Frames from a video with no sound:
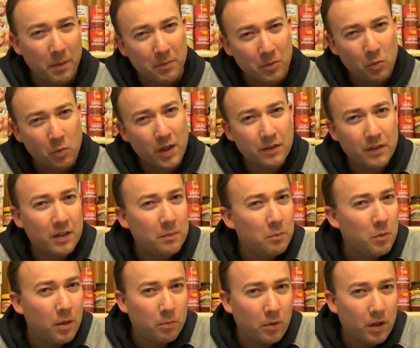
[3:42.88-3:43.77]
remember one
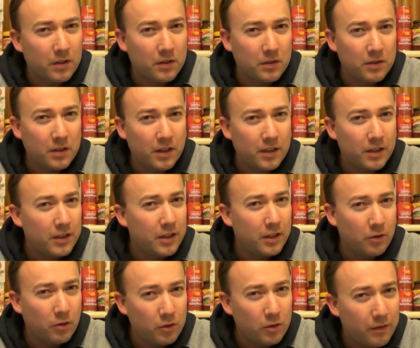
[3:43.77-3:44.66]
thing my brother said in
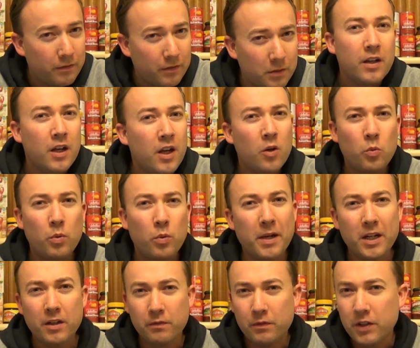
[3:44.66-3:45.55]
year eleven. We
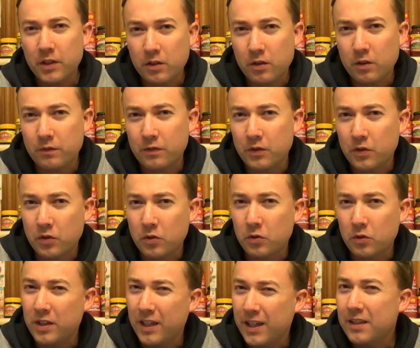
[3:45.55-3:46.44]
made a video for
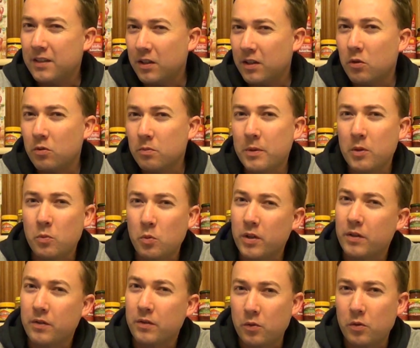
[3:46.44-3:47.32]
school and he told me
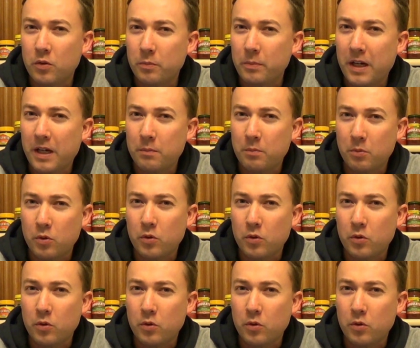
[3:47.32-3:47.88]
what he thought about